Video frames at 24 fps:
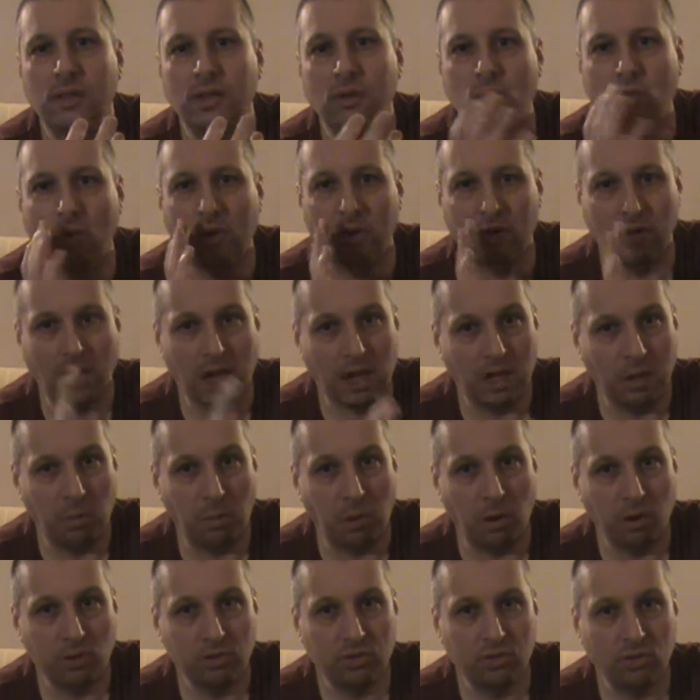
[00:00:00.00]
Where in the
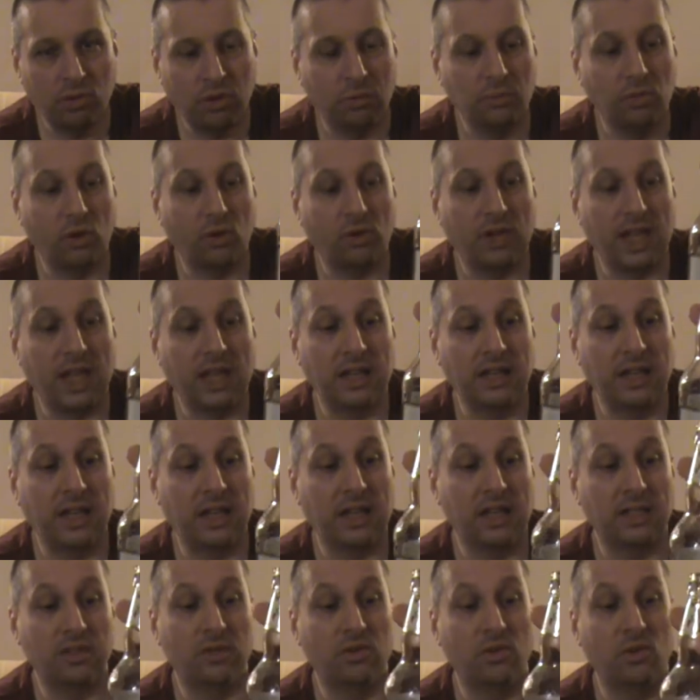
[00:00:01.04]
bottle, I'm not getting
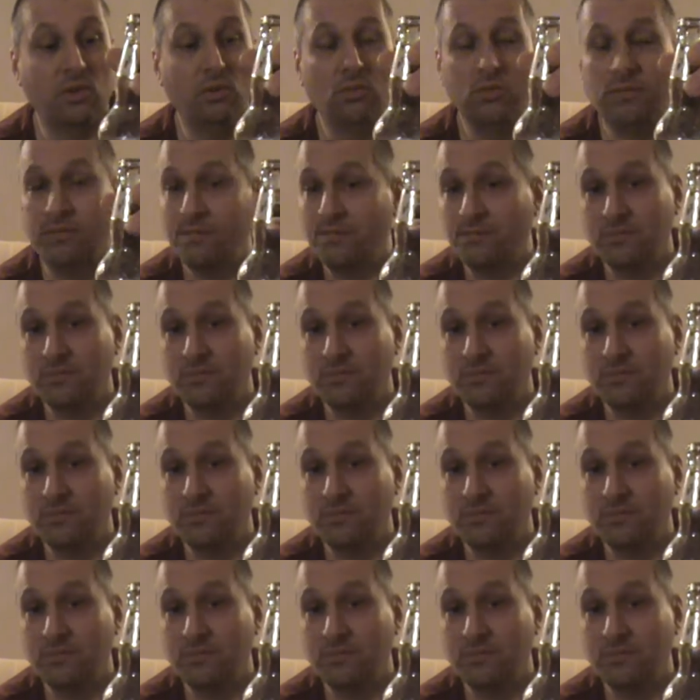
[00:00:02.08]
that at all.